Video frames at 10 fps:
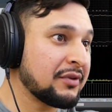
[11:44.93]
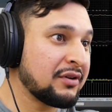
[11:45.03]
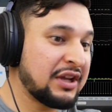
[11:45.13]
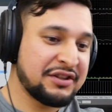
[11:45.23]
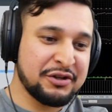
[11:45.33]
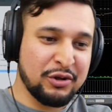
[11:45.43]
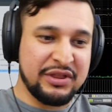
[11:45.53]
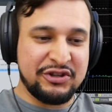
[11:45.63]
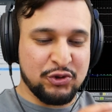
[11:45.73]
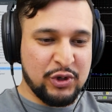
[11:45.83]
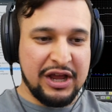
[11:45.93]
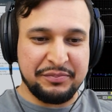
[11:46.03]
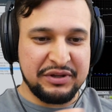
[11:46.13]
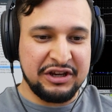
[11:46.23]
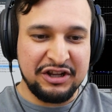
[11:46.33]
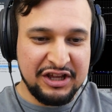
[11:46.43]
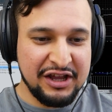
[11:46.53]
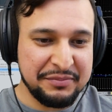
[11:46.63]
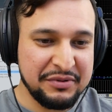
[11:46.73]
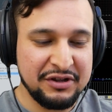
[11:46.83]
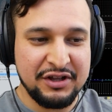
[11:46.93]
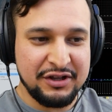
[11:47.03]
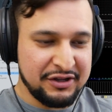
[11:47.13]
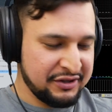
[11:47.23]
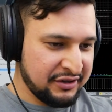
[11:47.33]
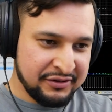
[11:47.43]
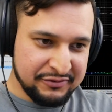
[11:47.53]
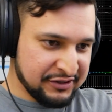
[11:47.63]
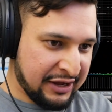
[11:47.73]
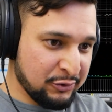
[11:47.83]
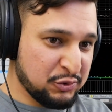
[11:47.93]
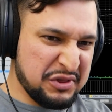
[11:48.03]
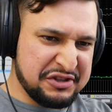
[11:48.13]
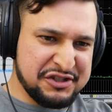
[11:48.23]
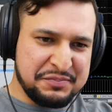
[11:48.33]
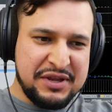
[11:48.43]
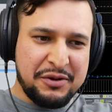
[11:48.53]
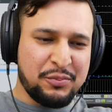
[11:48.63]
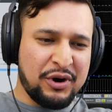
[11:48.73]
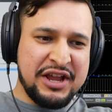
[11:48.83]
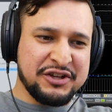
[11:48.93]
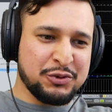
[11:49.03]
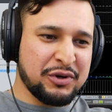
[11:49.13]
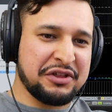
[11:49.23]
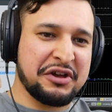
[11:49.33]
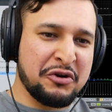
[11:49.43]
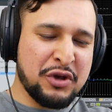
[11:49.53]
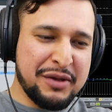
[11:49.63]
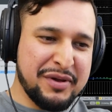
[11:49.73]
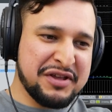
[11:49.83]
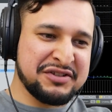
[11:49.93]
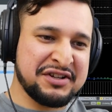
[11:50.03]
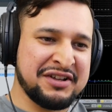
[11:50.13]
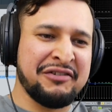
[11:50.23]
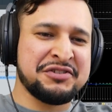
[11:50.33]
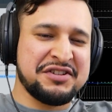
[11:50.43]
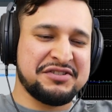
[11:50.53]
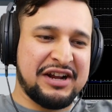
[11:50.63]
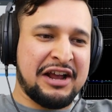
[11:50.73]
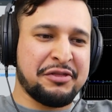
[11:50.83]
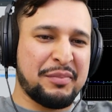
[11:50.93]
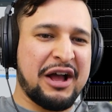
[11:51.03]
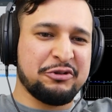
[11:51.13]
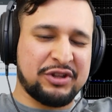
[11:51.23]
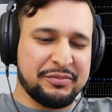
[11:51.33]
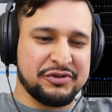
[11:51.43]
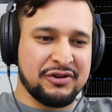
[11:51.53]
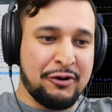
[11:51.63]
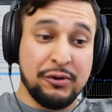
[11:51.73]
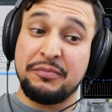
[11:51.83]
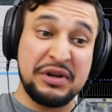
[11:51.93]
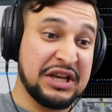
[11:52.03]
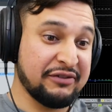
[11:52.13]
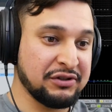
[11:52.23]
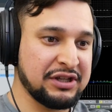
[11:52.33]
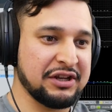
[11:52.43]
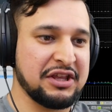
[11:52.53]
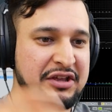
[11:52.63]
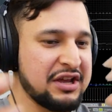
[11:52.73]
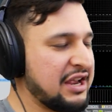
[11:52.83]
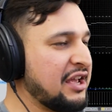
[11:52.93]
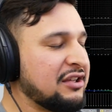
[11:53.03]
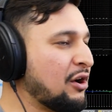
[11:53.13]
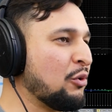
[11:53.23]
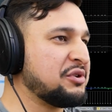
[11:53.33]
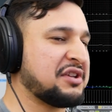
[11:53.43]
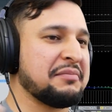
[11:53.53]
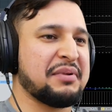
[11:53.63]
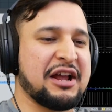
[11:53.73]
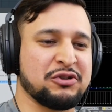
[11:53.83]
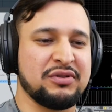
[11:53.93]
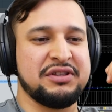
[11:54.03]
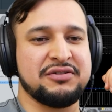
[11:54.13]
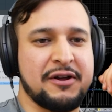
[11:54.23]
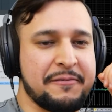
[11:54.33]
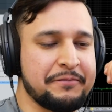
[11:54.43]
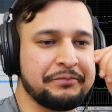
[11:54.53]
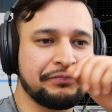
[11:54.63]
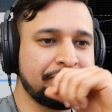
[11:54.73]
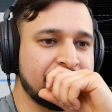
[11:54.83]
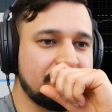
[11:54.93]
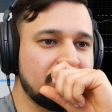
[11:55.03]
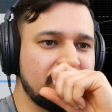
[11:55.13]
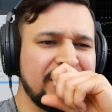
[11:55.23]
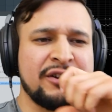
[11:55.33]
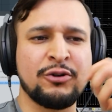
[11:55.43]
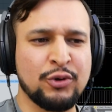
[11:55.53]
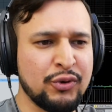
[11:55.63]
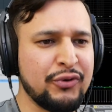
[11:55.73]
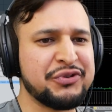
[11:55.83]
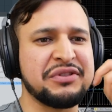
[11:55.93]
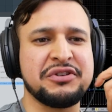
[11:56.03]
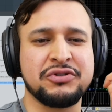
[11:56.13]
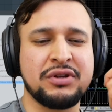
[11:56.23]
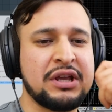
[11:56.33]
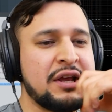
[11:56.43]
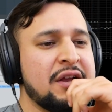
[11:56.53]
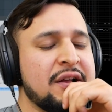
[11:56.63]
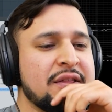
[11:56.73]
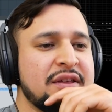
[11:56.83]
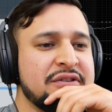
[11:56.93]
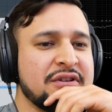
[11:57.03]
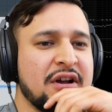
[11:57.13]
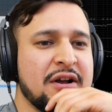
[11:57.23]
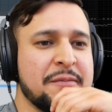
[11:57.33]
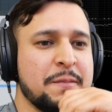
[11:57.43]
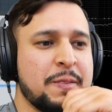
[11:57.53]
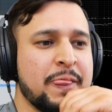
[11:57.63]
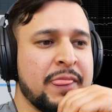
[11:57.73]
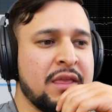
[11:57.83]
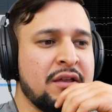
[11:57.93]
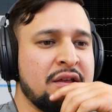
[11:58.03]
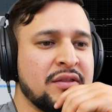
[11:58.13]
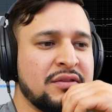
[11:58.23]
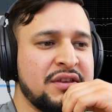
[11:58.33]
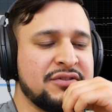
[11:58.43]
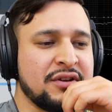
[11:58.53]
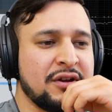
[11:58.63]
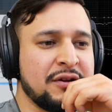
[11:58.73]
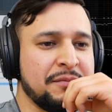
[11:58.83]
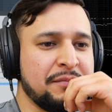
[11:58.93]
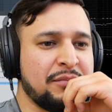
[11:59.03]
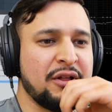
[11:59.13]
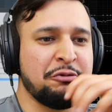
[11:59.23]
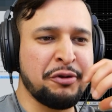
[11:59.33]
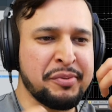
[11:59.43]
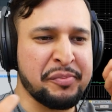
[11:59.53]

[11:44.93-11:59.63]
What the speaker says: he did all these trap EDM sounds with these beat breaks where I thought, okay, maybe he's gonna give us these anthem house type of sound, but he never did. He always came back to these grooves and these polyrhythmic